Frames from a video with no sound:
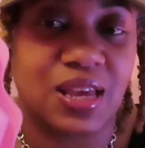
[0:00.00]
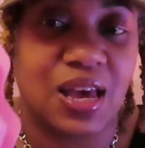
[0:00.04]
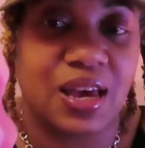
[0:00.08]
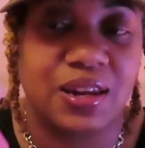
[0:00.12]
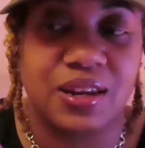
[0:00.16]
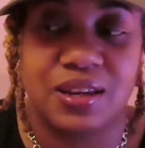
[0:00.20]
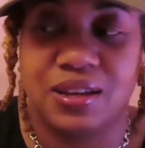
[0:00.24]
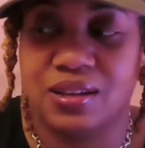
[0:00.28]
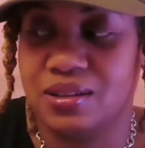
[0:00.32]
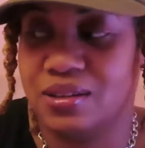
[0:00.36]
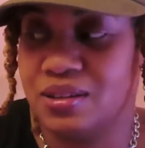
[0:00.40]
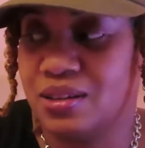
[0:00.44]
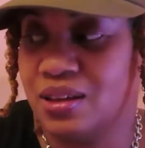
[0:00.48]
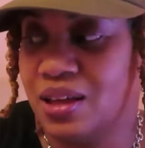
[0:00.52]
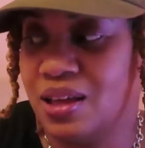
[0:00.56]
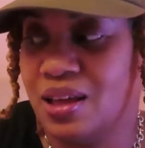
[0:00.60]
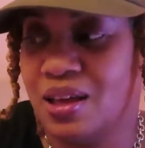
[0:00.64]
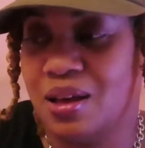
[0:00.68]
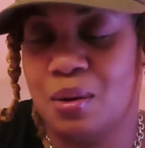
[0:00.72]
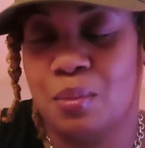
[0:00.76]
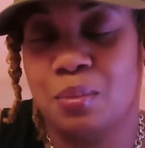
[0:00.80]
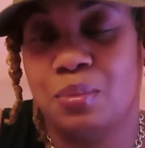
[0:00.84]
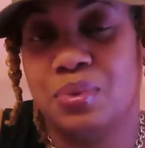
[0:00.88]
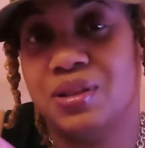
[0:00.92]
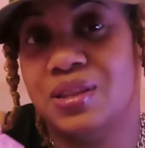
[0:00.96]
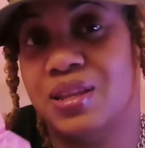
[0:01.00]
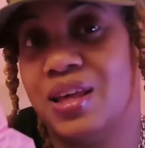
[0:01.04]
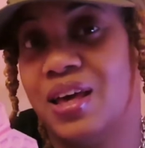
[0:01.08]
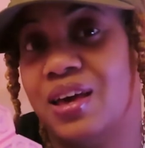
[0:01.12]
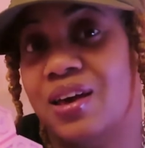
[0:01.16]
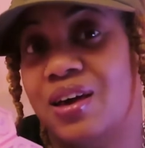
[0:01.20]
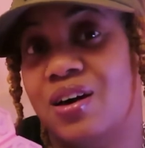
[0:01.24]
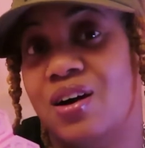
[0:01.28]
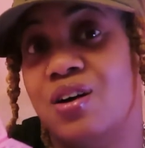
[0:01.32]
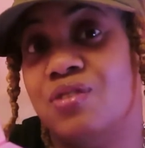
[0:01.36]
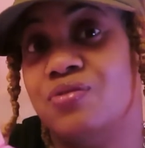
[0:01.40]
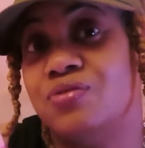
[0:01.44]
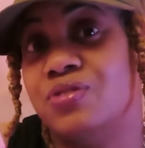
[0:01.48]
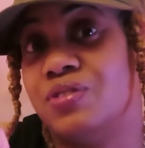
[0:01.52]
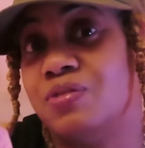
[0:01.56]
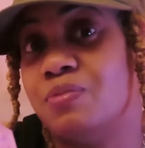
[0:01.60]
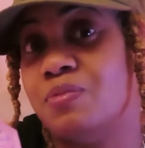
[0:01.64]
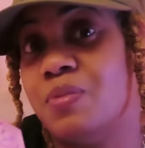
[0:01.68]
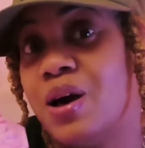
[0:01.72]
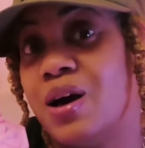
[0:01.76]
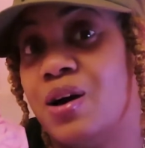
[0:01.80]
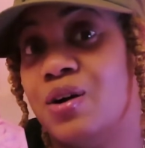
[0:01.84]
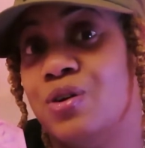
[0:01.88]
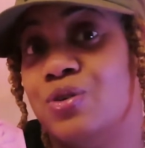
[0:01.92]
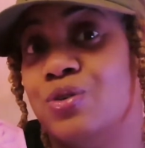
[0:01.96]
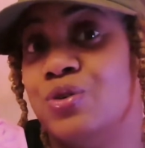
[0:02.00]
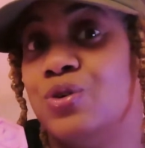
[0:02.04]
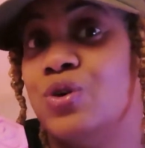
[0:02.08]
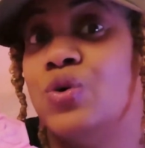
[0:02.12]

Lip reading: kind of play off of my whole